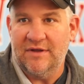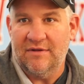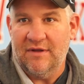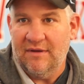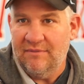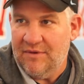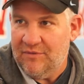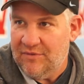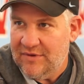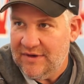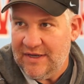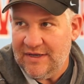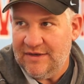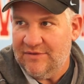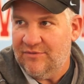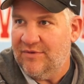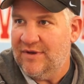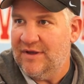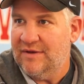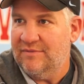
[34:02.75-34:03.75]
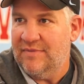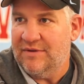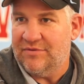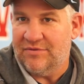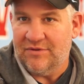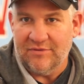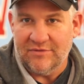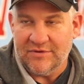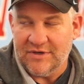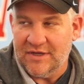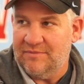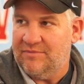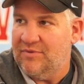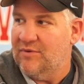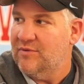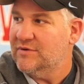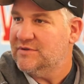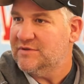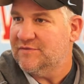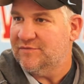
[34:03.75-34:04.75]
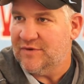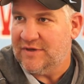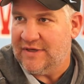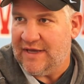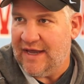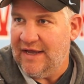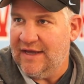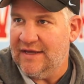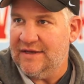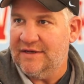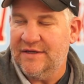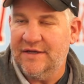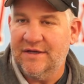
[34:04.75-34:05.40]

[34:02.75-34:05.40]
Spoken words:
deal. I mean, we need to win by 13 points if we can.